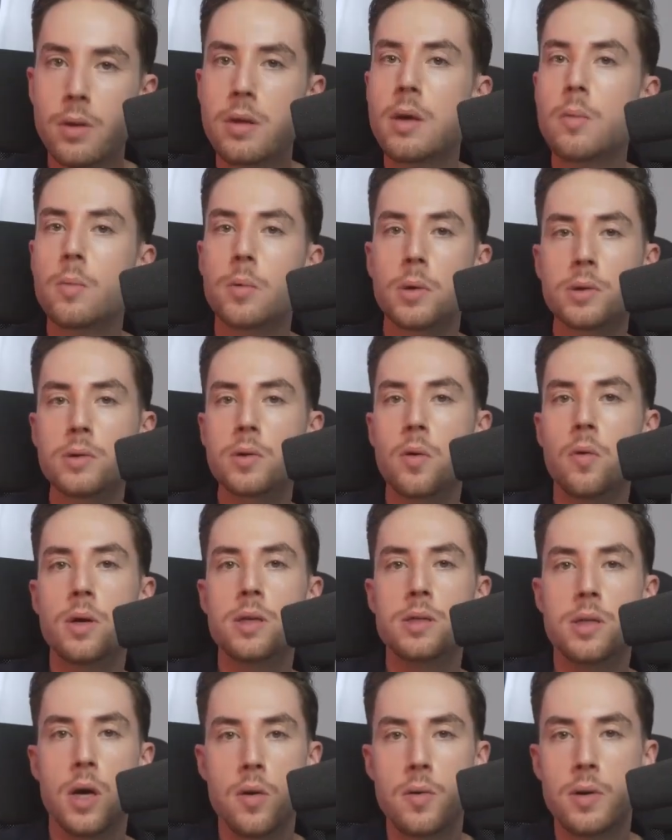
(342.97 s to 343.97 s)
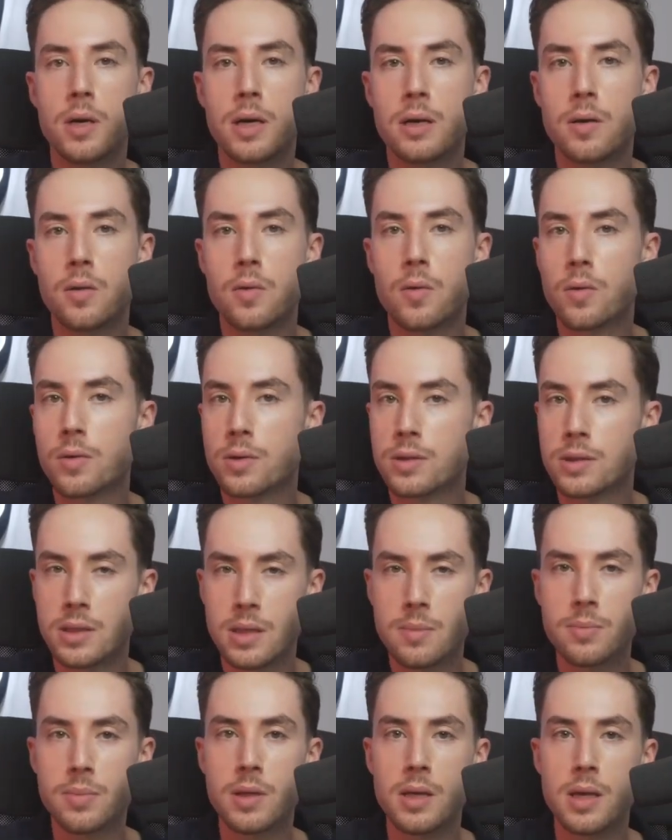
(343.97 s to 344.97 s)
Well, the WorldCoin token, or
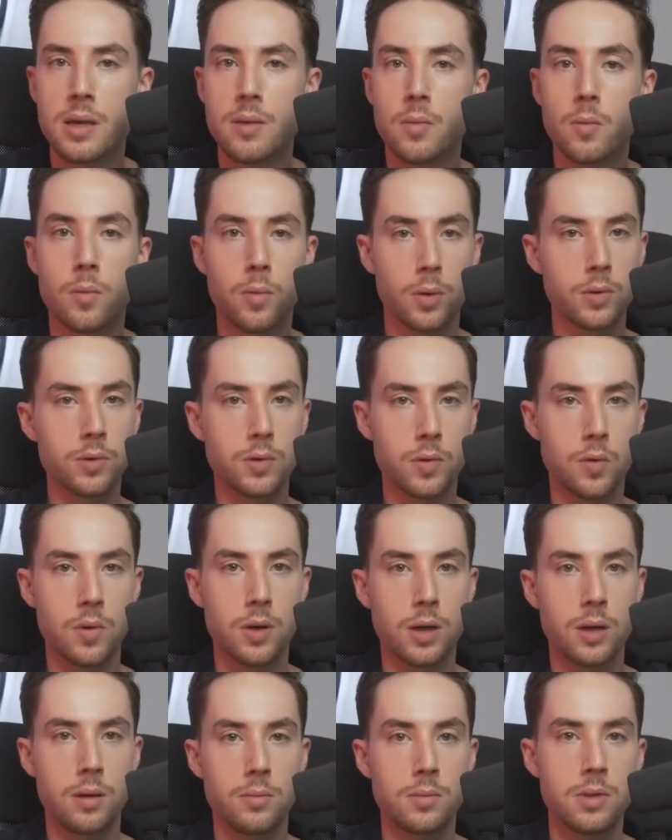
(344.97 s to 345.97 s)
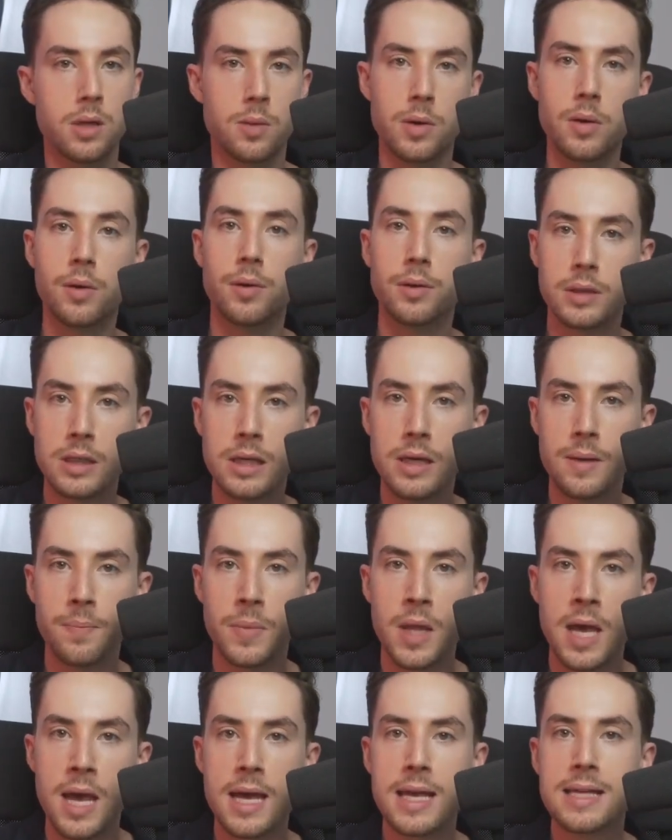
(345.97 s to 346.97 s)
simply WorldCoin, W L D,
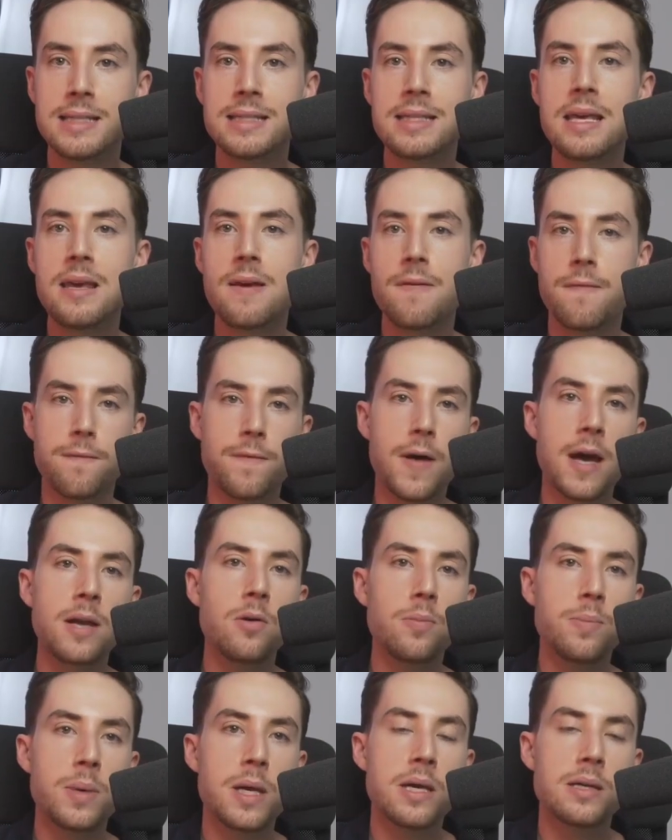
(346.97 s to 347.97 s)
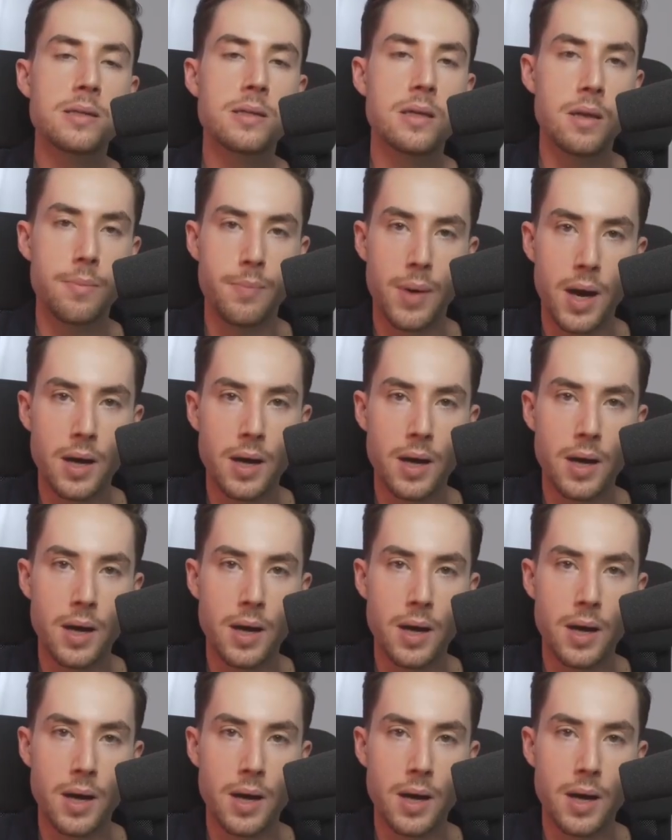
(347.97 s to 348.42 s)
is the final piece of the